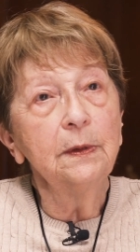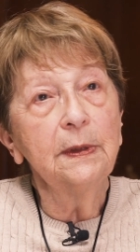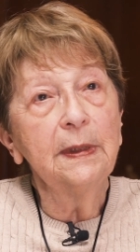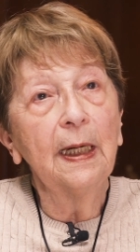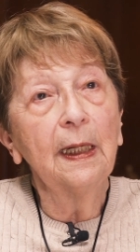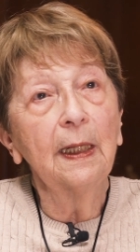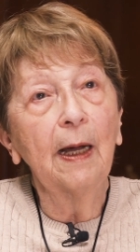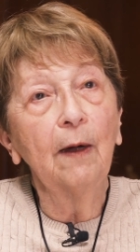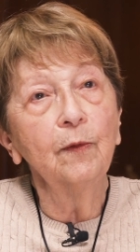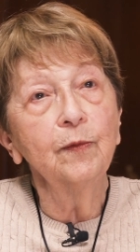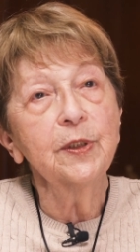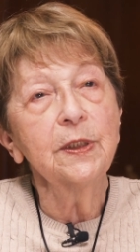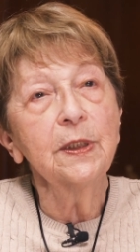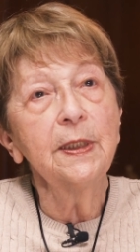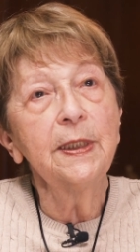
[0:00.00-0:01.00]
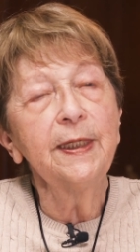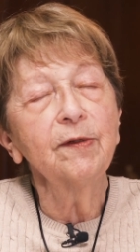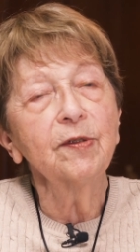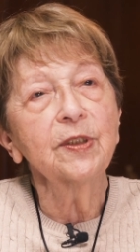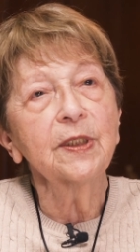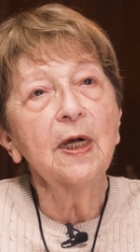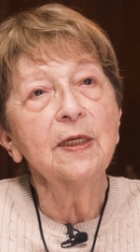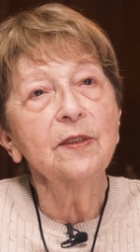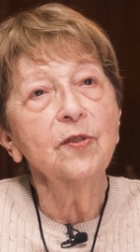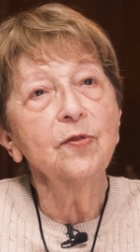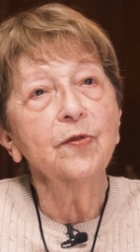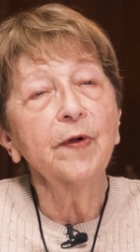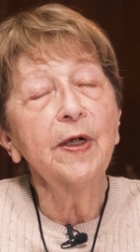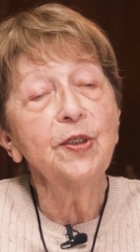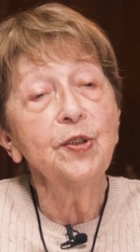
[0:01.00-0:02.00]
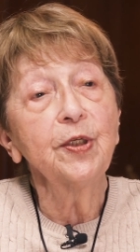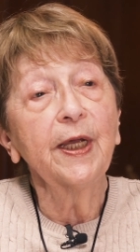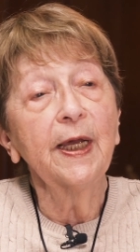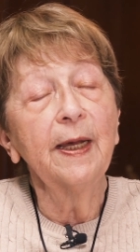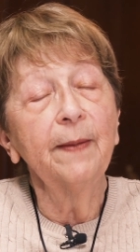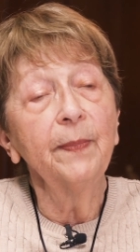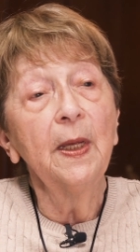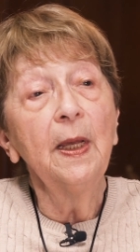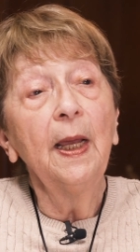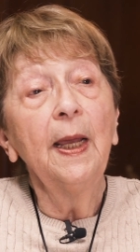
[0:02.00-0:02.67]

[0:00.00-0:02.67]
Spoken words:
Dachau was the nearest concentration camp,